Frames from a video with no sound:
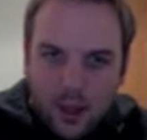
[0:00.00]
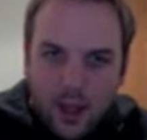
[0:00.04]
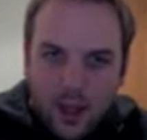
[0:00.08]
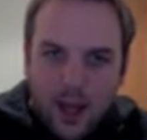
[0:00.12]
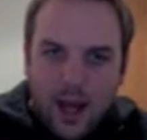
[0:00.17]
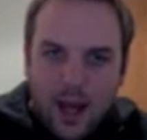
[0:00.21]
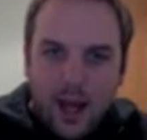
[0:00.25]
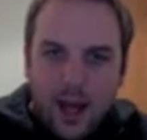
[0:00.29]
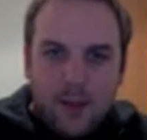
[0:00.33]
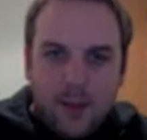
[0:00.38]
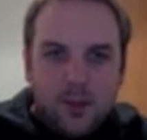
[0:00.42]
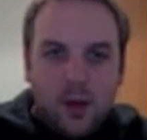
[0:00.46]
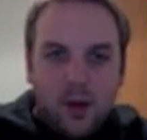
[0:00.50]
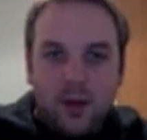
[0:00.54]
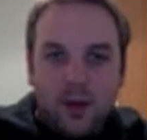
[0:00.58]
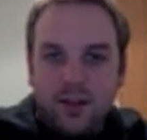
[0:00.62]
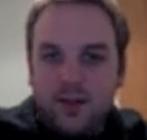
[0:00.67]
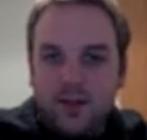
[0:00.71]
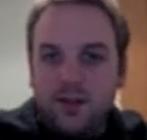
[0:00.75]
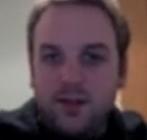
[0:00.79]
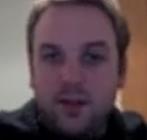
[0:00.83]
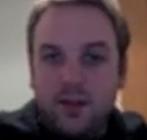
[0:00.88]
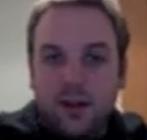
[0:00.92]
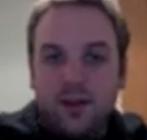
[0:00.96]
not
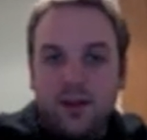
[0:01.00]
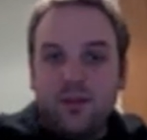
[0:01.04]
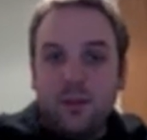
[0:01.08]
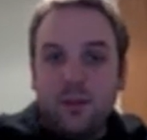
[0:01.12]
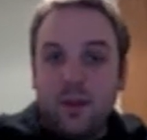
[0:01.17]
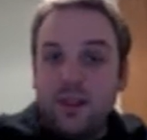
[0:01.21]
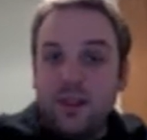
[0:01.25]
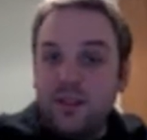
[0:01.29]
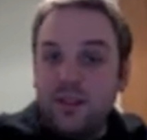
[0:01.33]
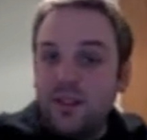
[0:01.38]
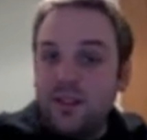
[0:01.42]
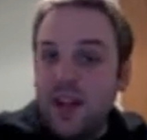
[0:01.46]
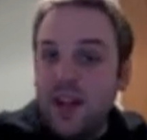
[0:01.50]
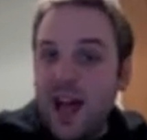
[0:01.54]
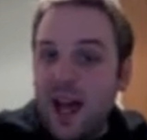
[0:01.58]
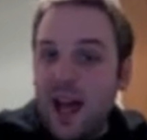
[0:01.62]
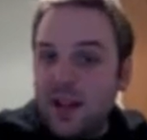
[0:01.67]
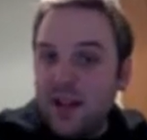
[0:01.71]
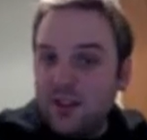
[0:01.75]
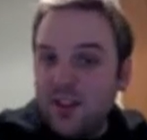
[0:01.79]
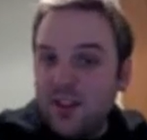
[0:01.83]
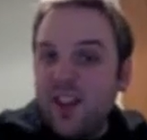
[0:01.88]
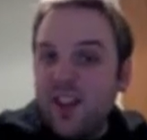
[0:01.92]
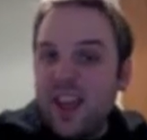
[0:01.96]
necessarily from the
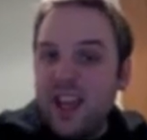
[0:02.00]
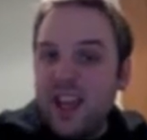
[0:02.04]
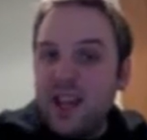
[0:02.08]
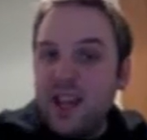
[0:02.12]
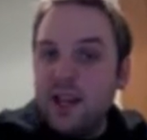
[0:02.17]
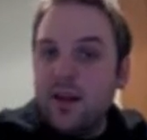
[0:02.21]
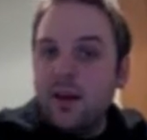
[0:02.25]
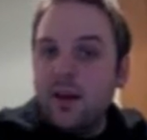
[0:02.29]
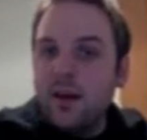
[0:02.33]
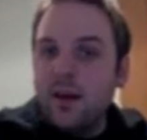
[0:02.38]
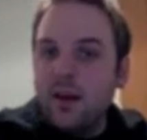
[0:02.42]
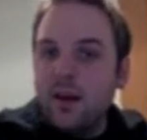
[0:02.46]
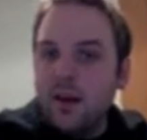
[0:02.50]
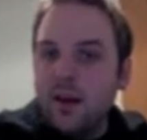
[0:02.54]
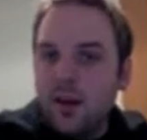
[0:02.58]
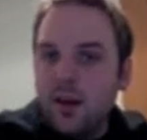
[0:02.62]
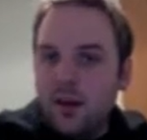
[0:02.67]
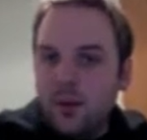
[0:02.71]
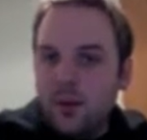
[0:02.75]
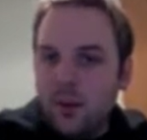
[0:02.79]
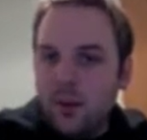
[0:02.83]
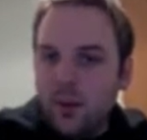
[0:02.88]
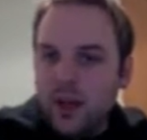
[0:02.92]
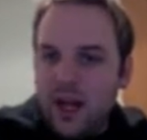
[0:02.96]
start to the end.
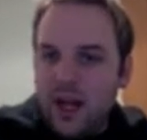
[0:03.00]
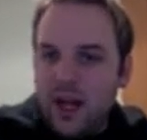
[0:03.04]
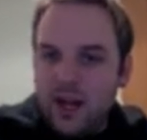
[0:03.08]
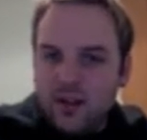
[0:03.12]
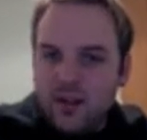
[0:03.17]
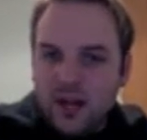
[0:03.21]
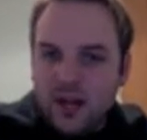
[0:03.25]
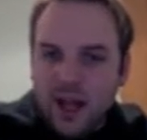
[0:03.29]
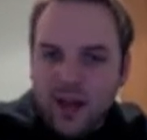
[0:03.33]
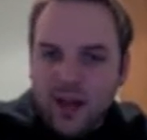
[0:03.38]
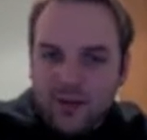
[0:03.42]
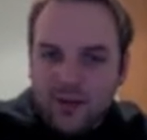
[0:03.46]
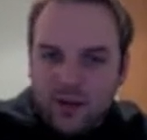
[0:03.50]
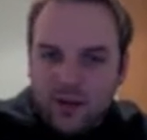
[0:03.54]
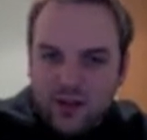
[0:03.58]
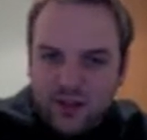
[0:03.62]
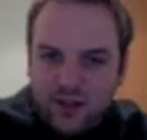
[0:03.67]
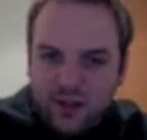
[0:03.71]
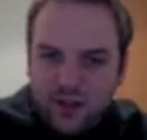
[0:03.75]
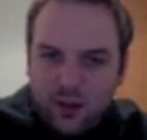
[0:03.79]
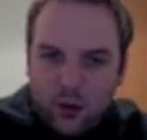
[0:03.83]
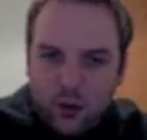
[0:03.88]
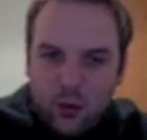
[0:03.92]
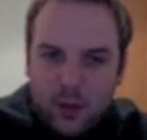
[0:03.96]
We can actually have it
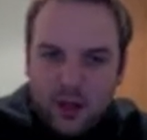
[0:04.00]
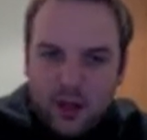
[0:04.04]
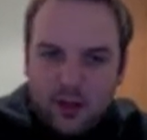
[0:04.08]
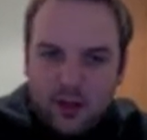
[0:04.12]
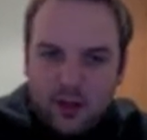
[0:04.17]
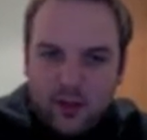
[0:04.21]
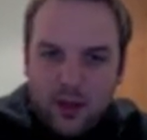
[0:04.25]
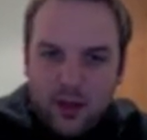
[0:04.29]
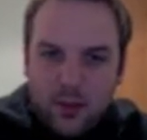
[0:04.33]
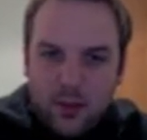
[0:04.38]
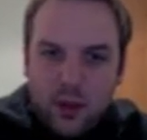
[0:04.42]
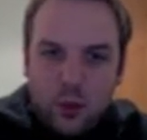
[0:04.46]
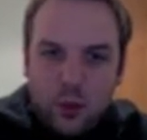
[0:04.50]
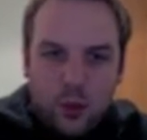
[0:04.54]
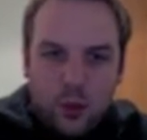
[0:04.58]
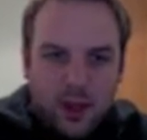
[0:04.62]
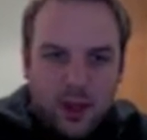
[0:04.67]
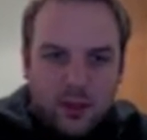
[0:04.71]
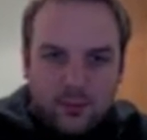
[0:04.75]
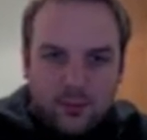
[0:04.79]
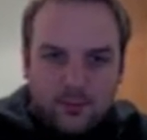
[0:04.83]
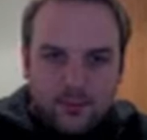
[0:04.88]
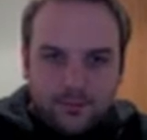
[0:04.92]
just looping the middle bit.